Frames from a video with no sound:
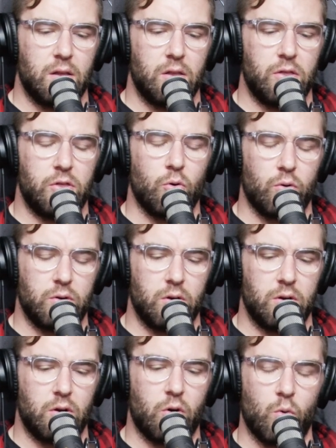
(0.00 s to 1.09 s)
thought
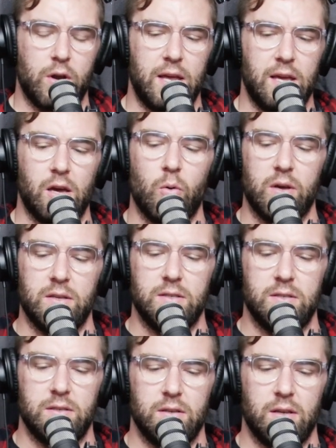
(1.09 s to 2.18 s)
on what ego
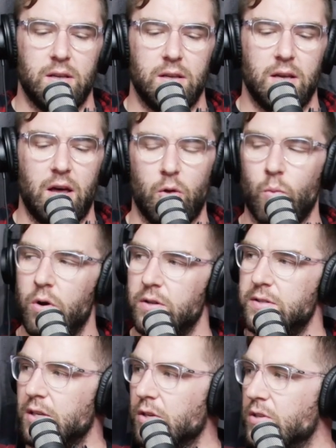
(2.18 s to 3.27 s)
is are the words
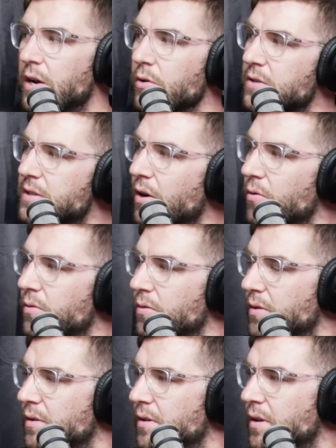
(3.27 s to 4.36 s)
that you tell yourself
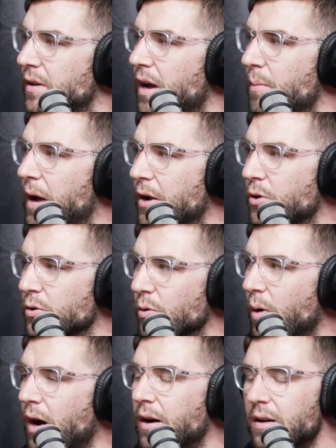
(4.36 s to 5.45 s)
about who you
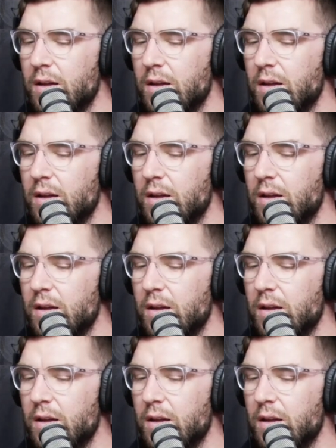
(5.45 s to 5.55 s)
are.